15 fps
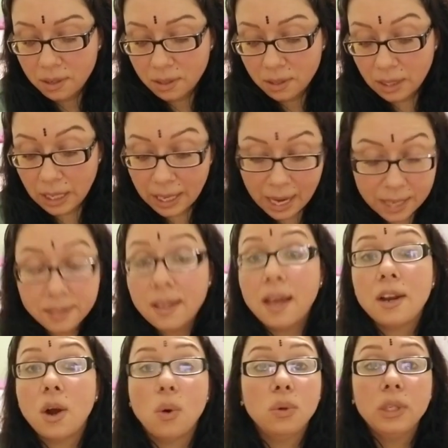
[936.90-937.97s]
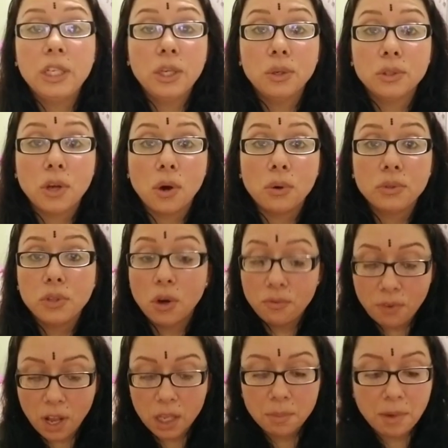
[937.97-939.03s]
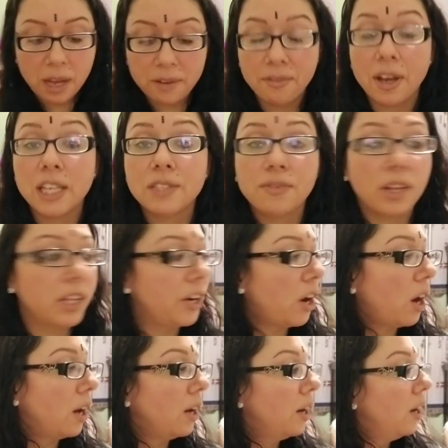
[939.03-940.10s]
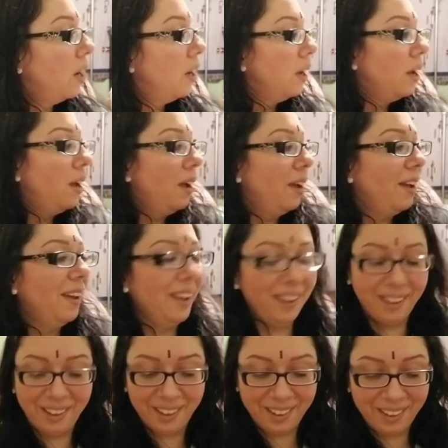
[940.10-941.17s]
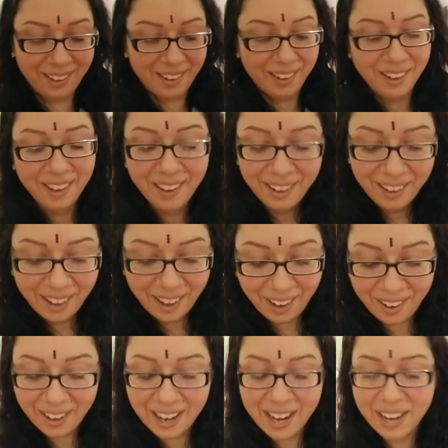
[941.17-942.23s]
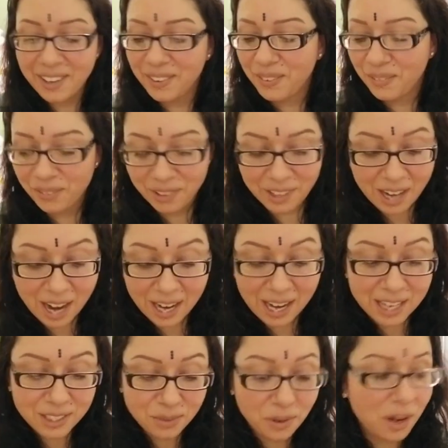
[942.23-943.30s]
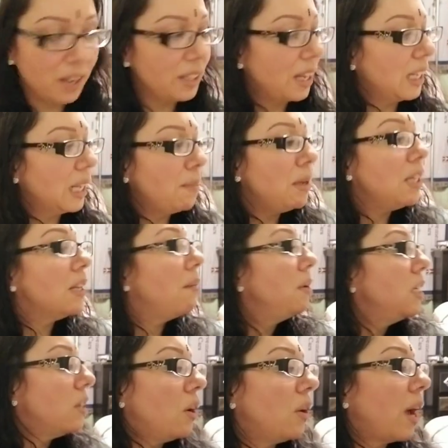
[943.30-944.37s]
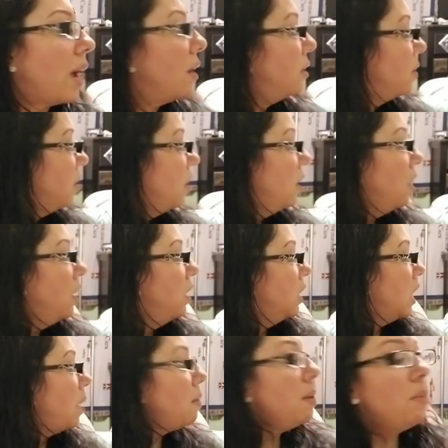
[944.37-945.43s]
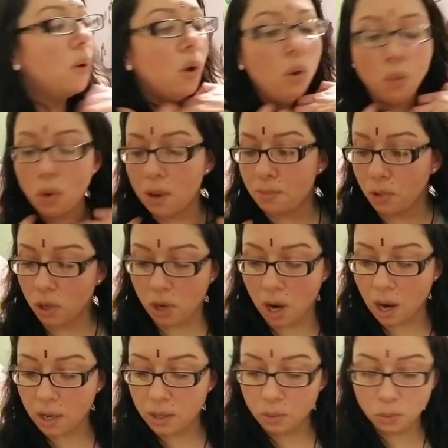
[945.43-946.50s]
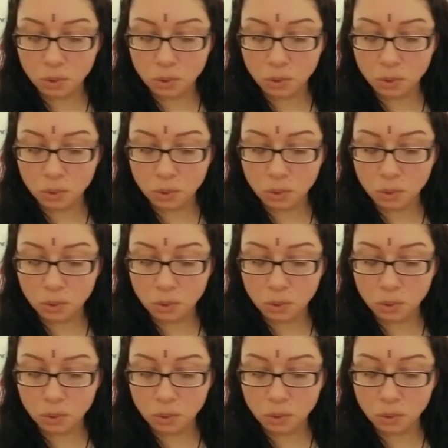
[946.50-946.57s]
like I said, only you'll know. Don't follow my advice. Follow your heart. All right. I guess we're all done. Let me pull one more card.